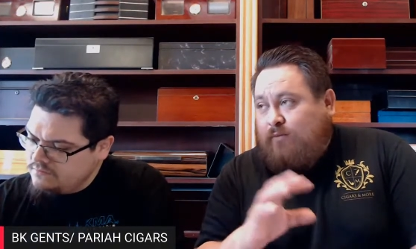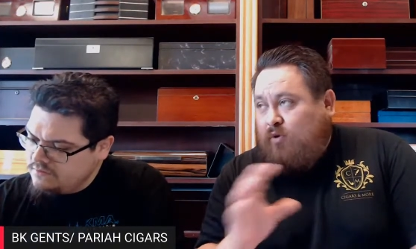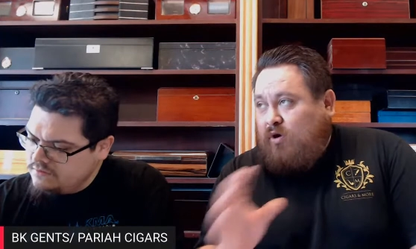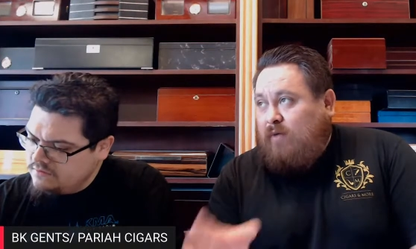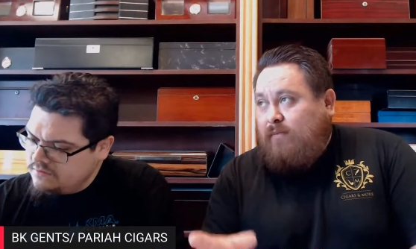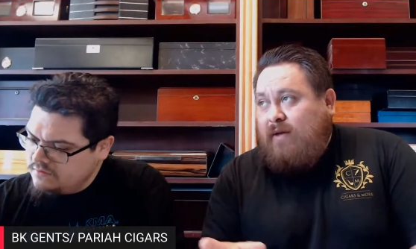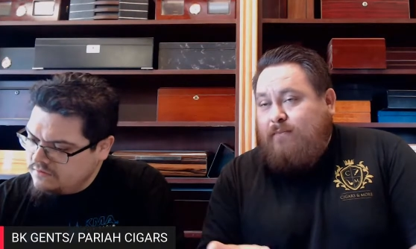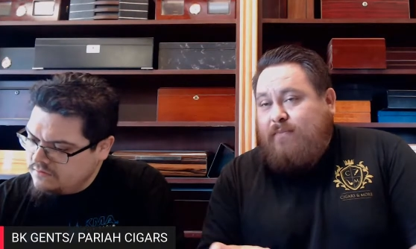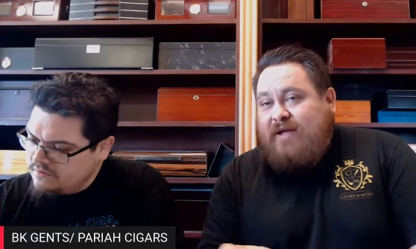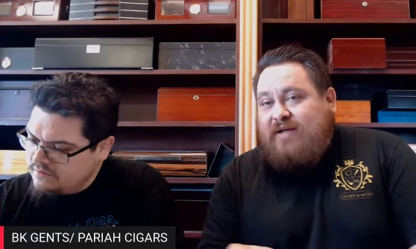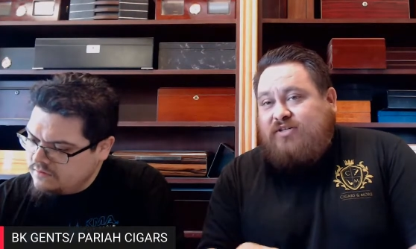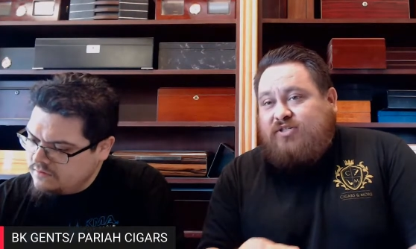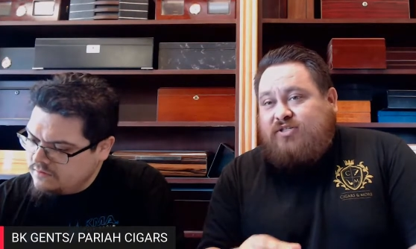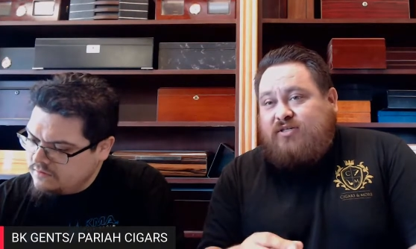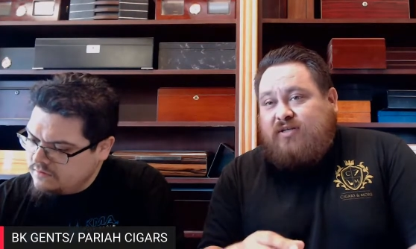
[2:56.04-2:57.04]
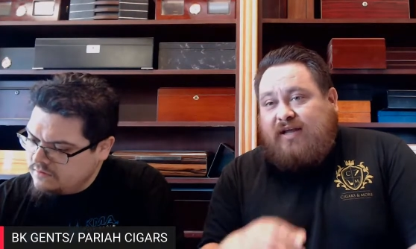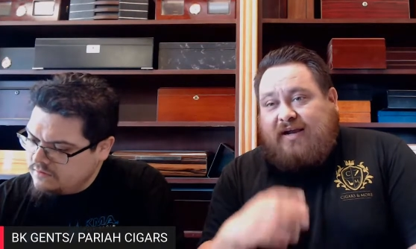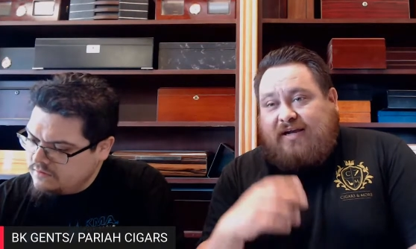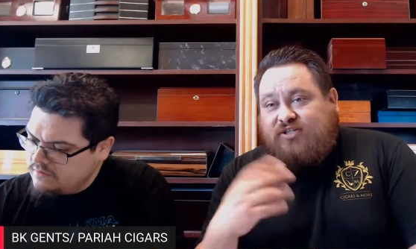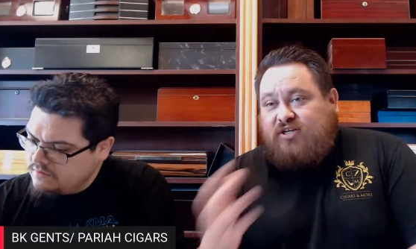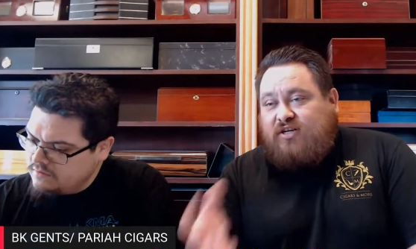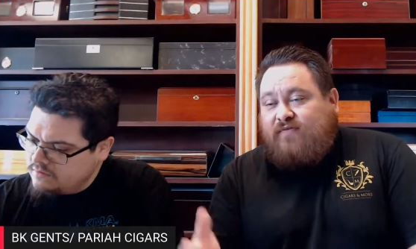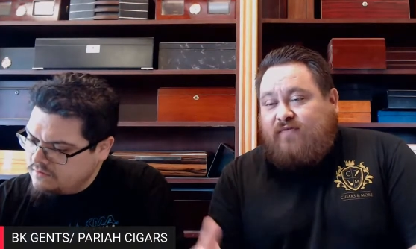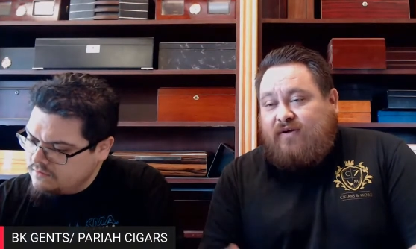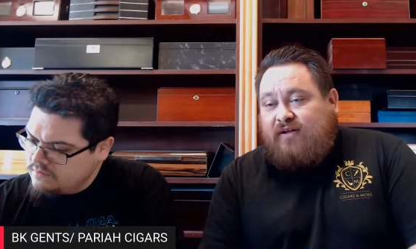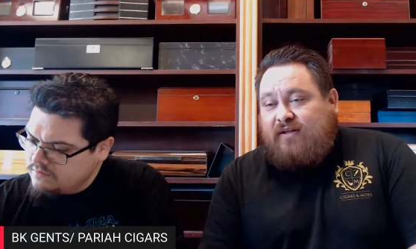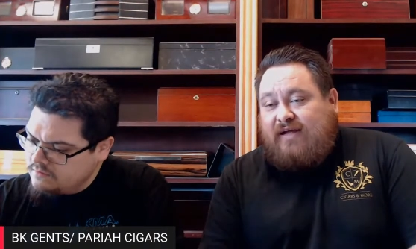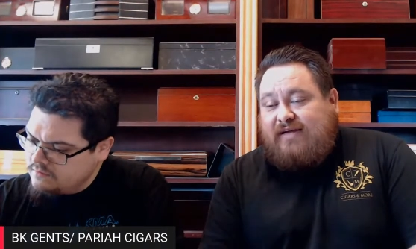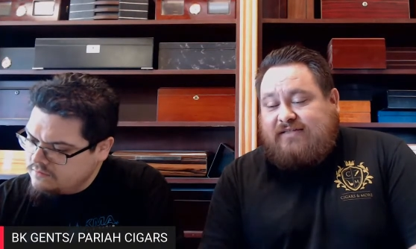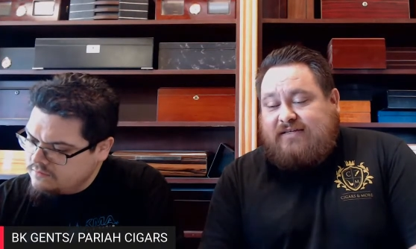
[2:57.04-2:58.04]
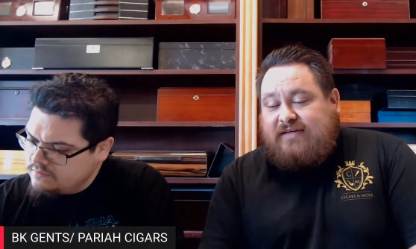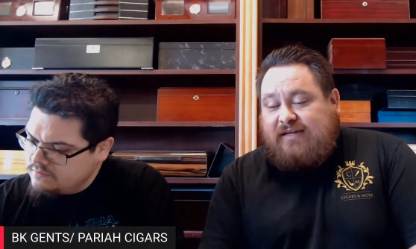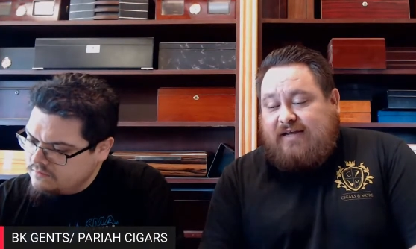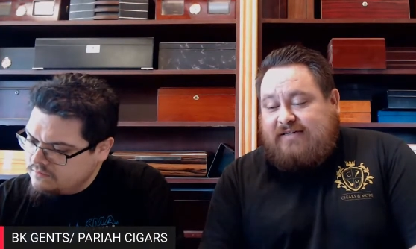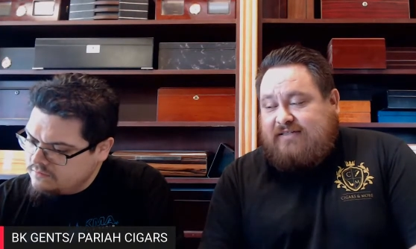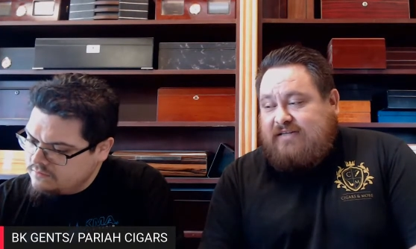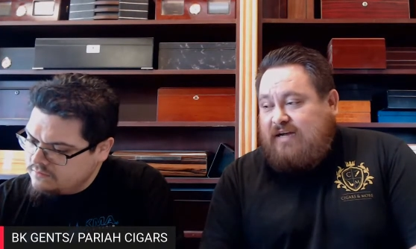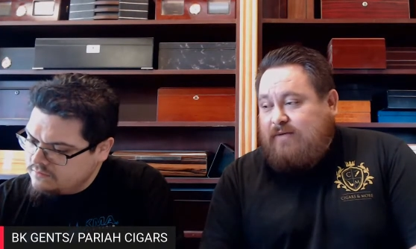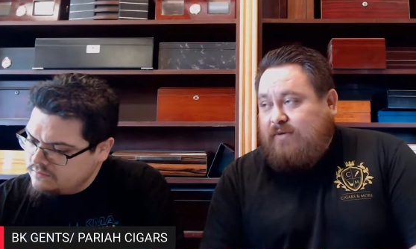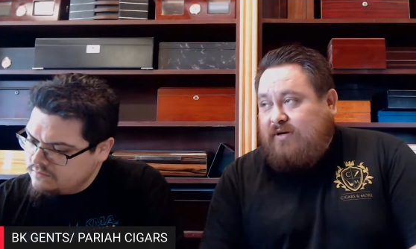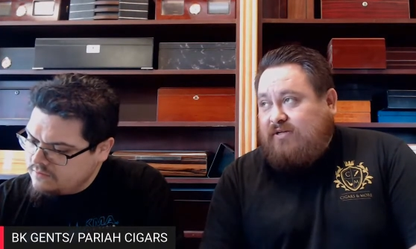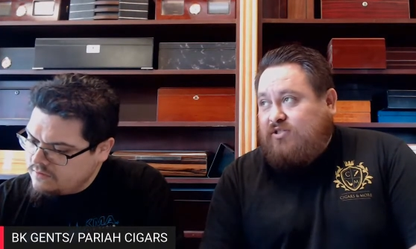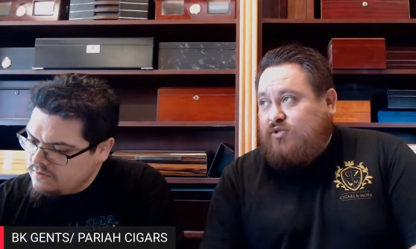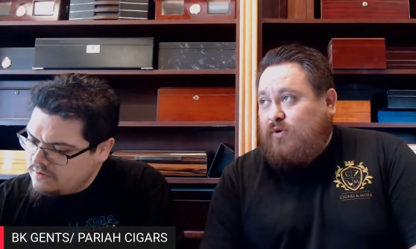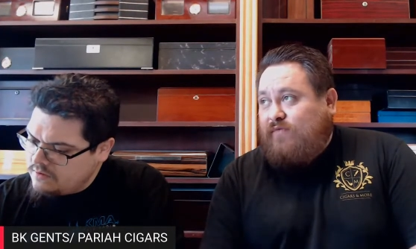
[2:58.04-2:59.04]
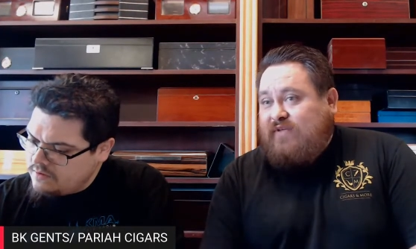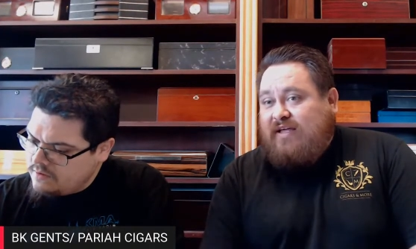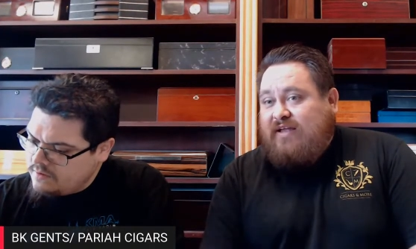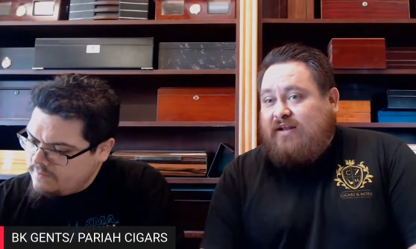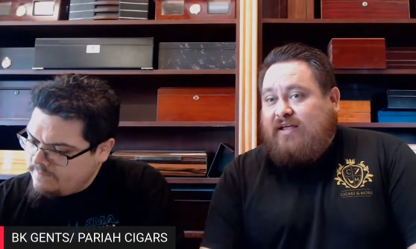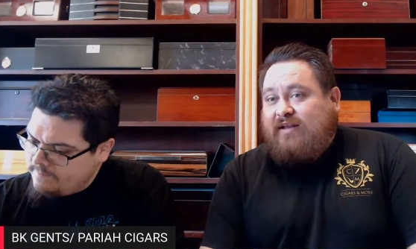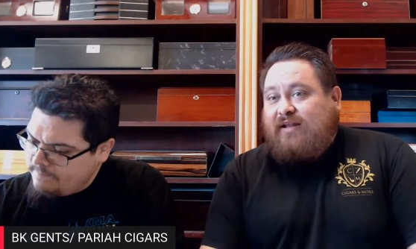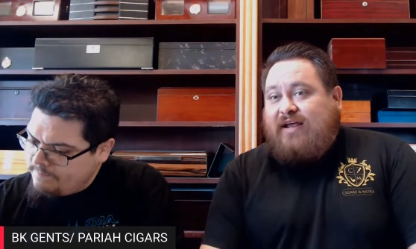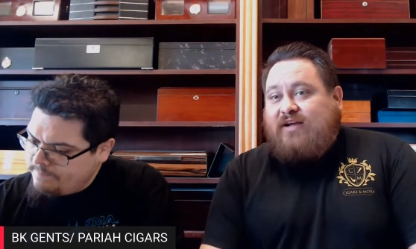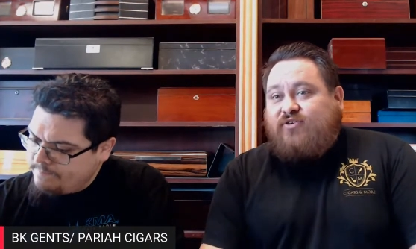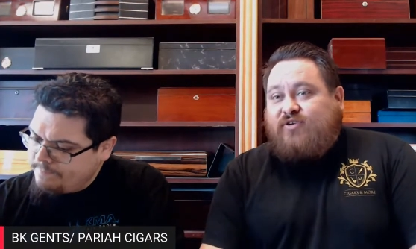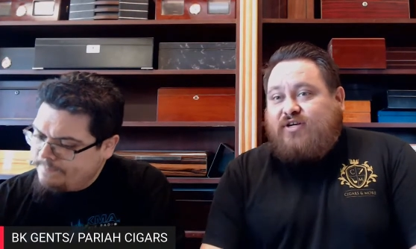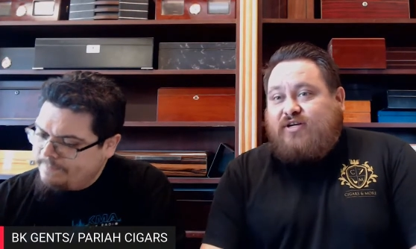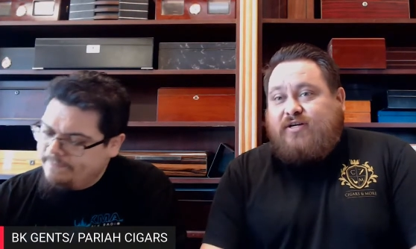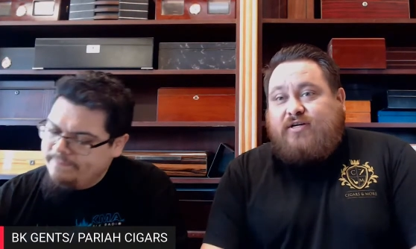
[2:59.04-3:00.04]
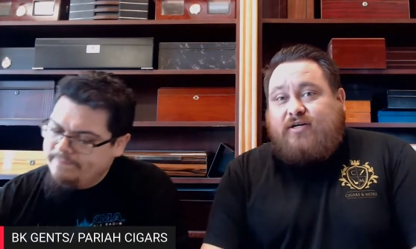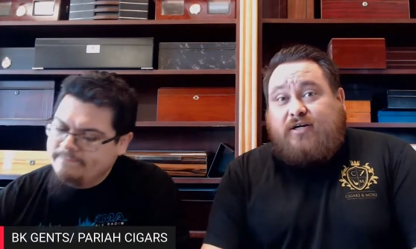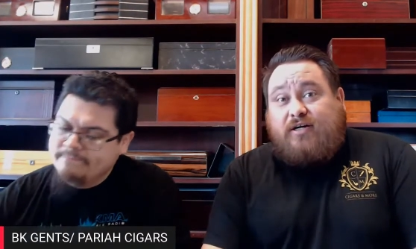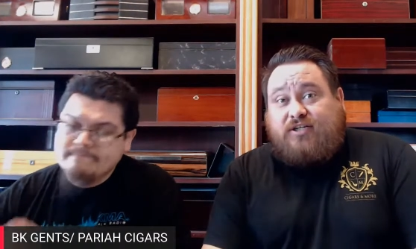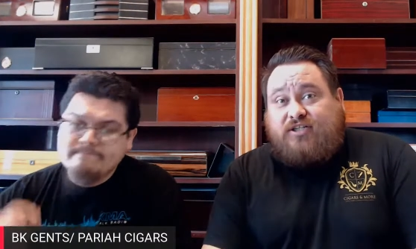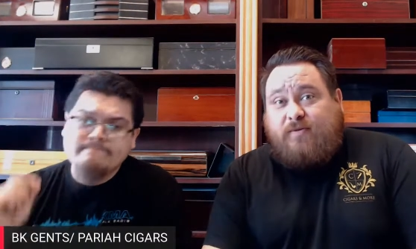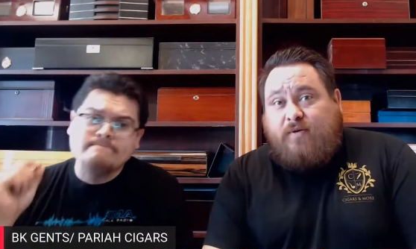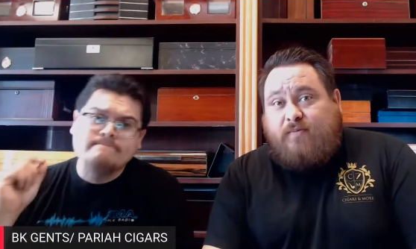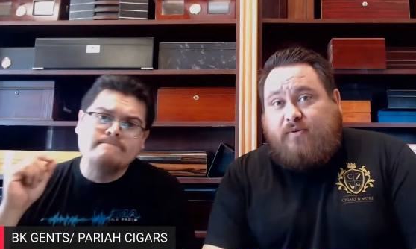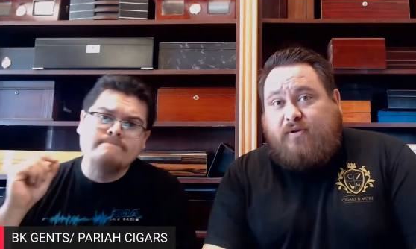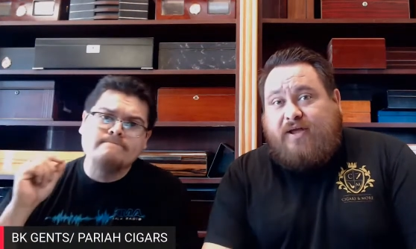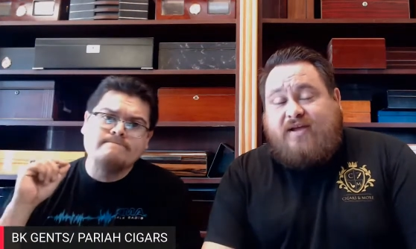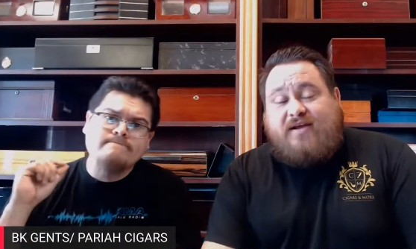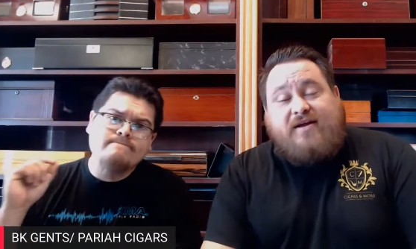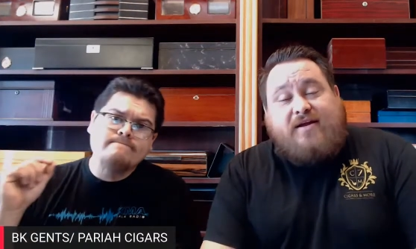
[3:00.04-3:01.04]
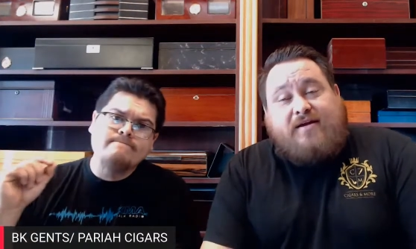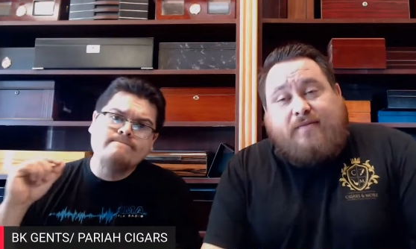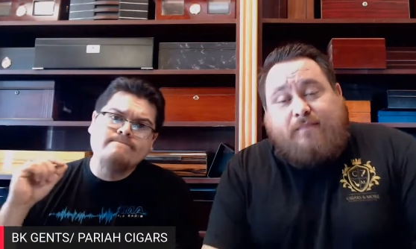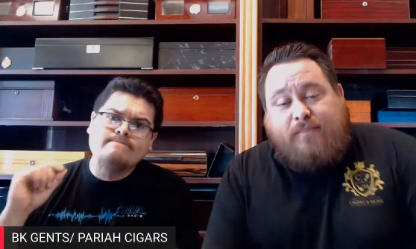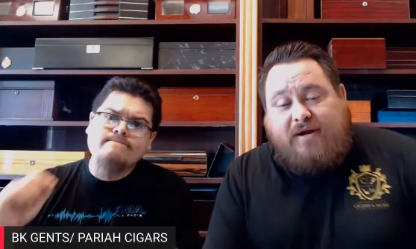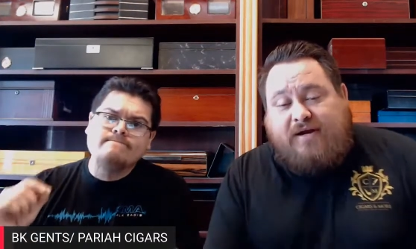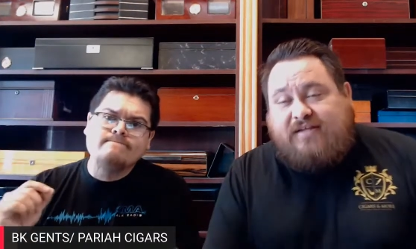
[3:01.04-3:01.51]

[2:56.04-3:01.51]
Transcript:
Speaker 1: were on my bench, like I should have uh, last last time. Uh, Swift and, and Landry uh, should have been playing, but